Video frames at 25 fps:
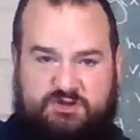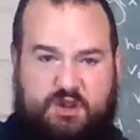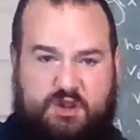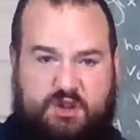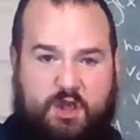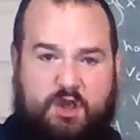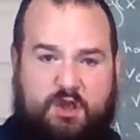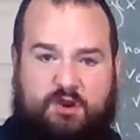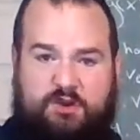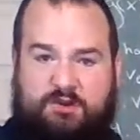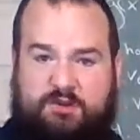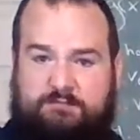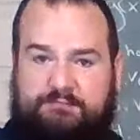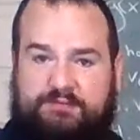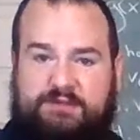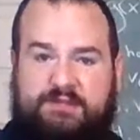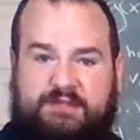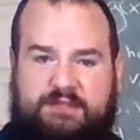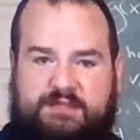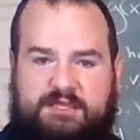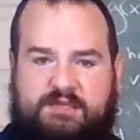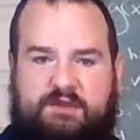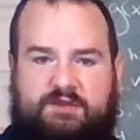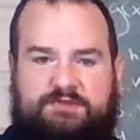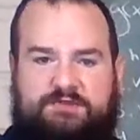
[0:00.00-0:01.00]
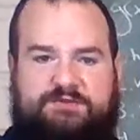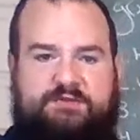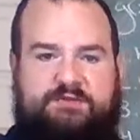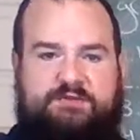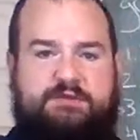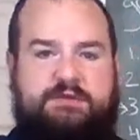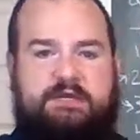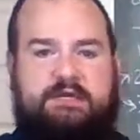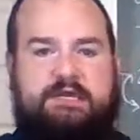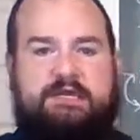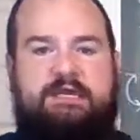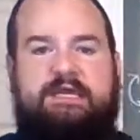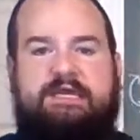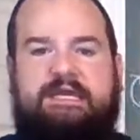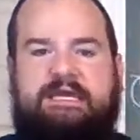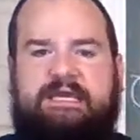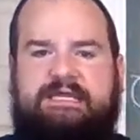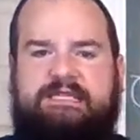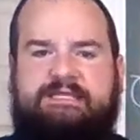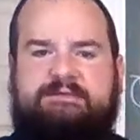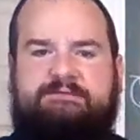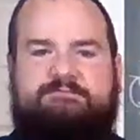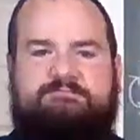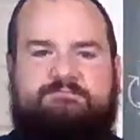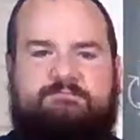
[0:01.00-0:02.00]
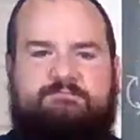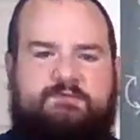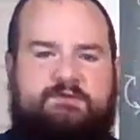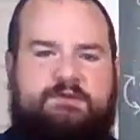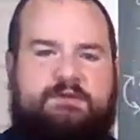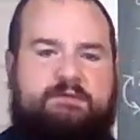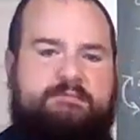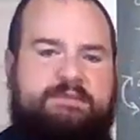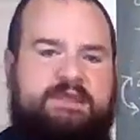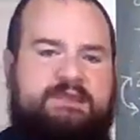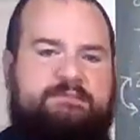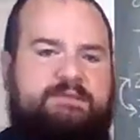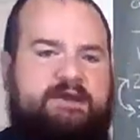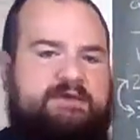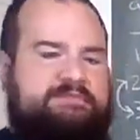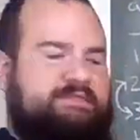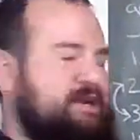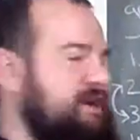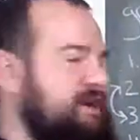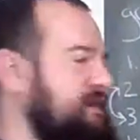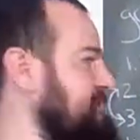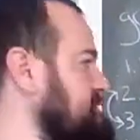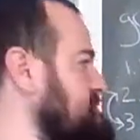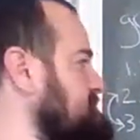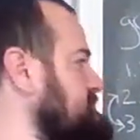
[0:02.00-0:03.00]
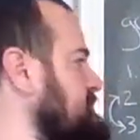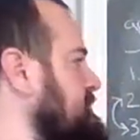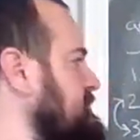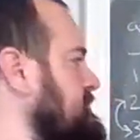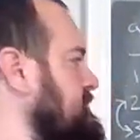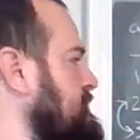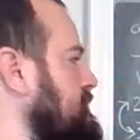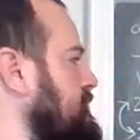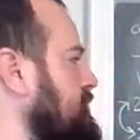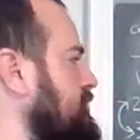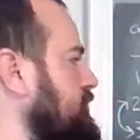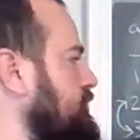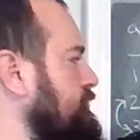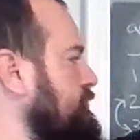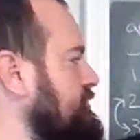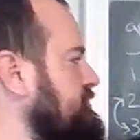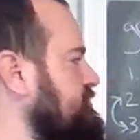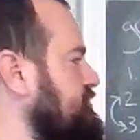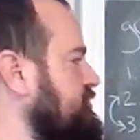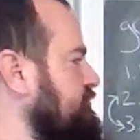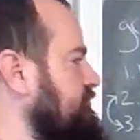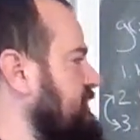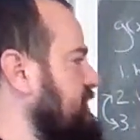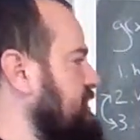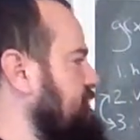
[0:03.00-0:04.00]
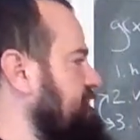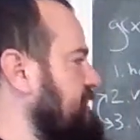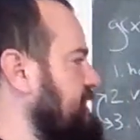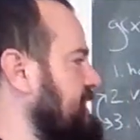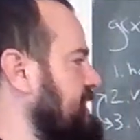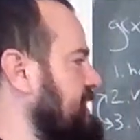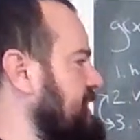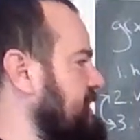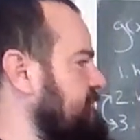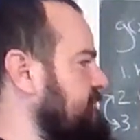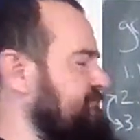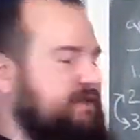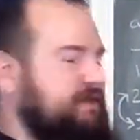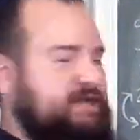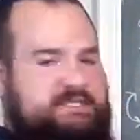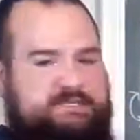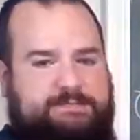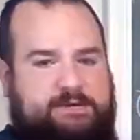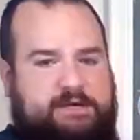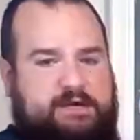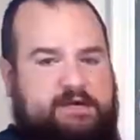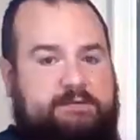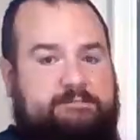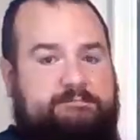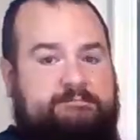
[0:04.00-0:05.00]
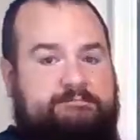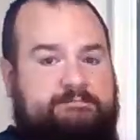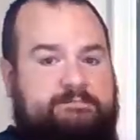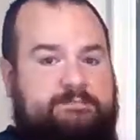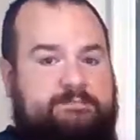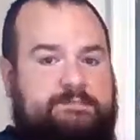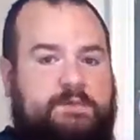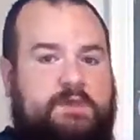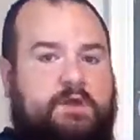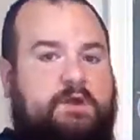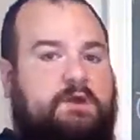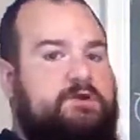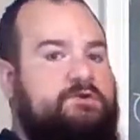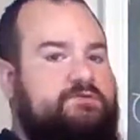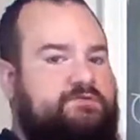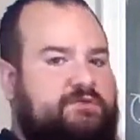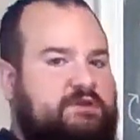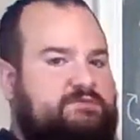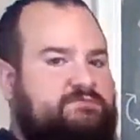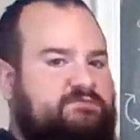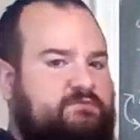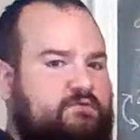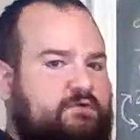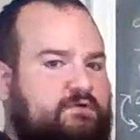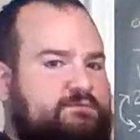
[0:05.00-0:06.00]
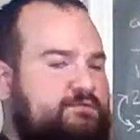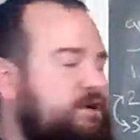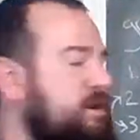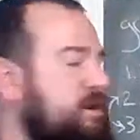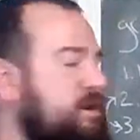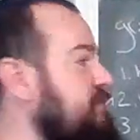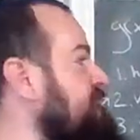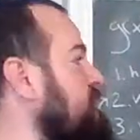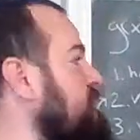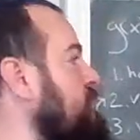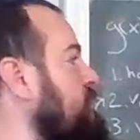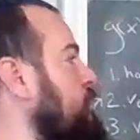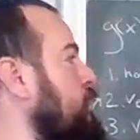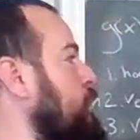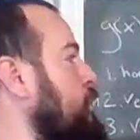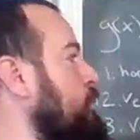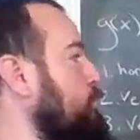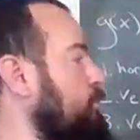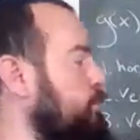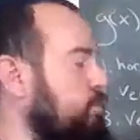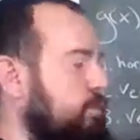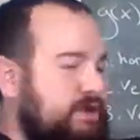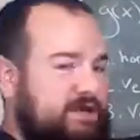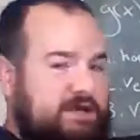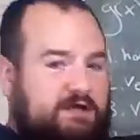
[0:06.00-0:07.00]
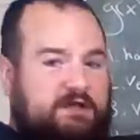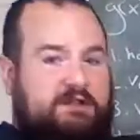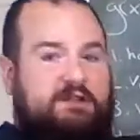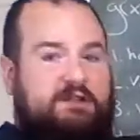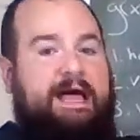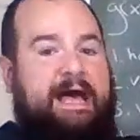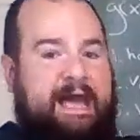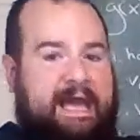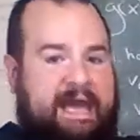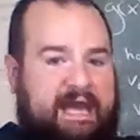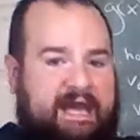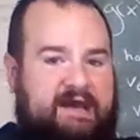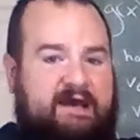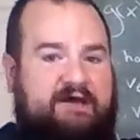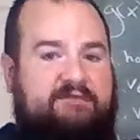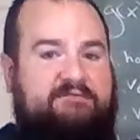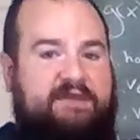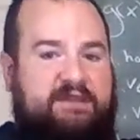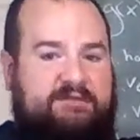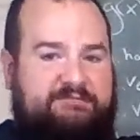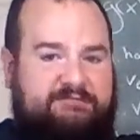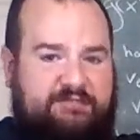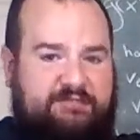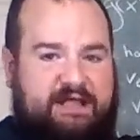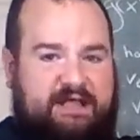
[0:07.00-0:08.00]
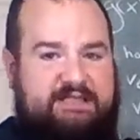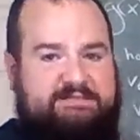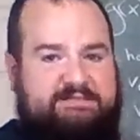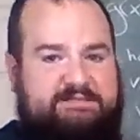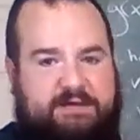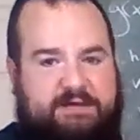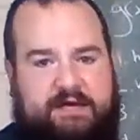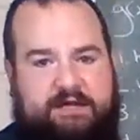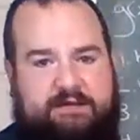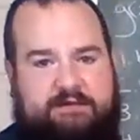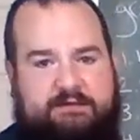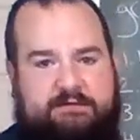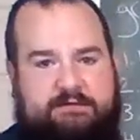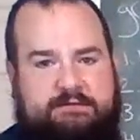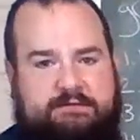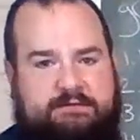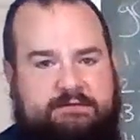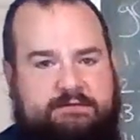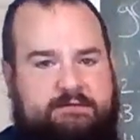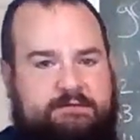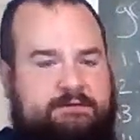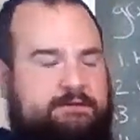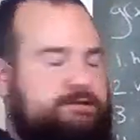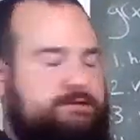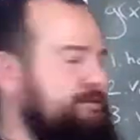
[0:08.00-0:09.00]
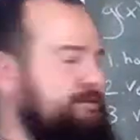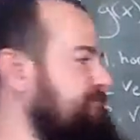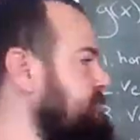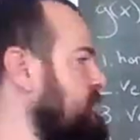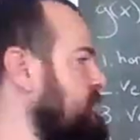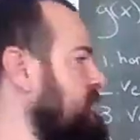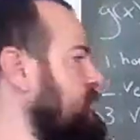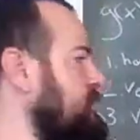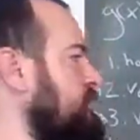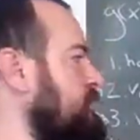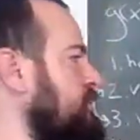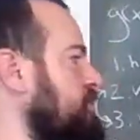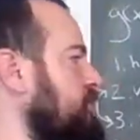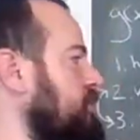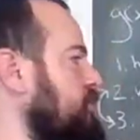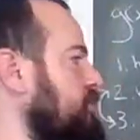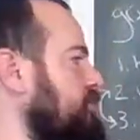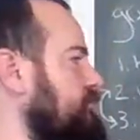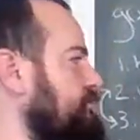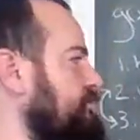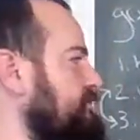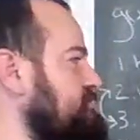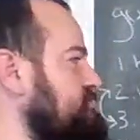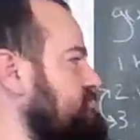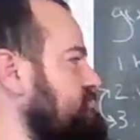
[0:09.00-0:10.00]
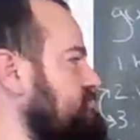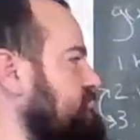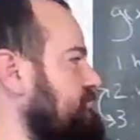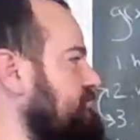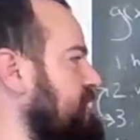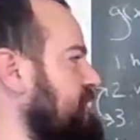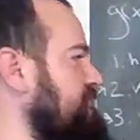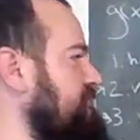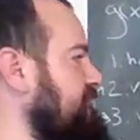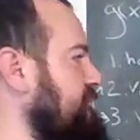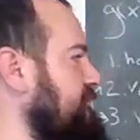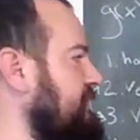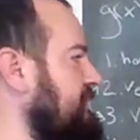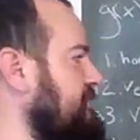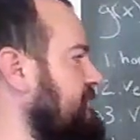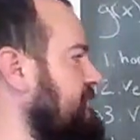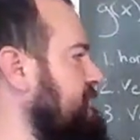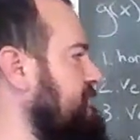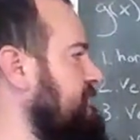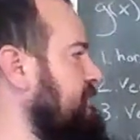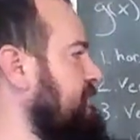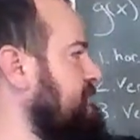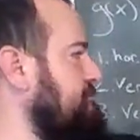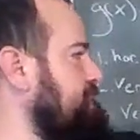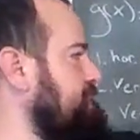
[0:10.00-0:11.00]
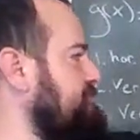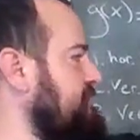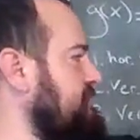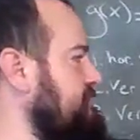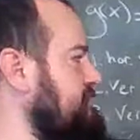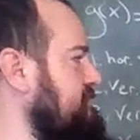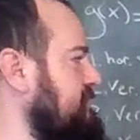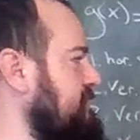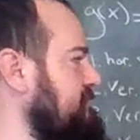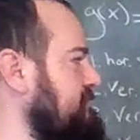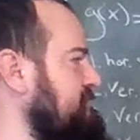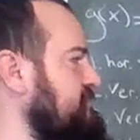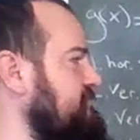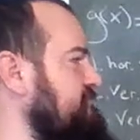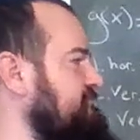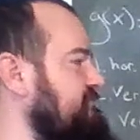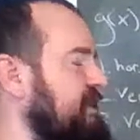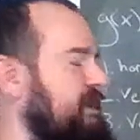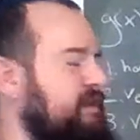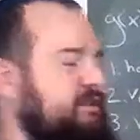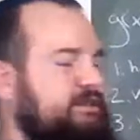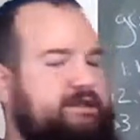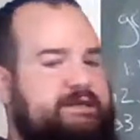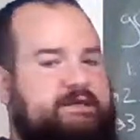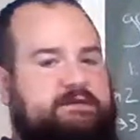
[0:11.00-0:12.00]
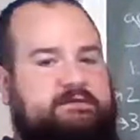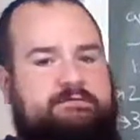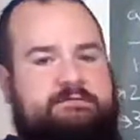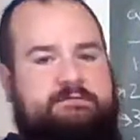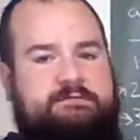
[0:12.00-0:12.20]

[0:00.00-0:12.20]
are completely altered. And what I mean by that is our original graph had a flat spot. Our transformed graph will have a flat spot. Our original graph had a peak and then a valley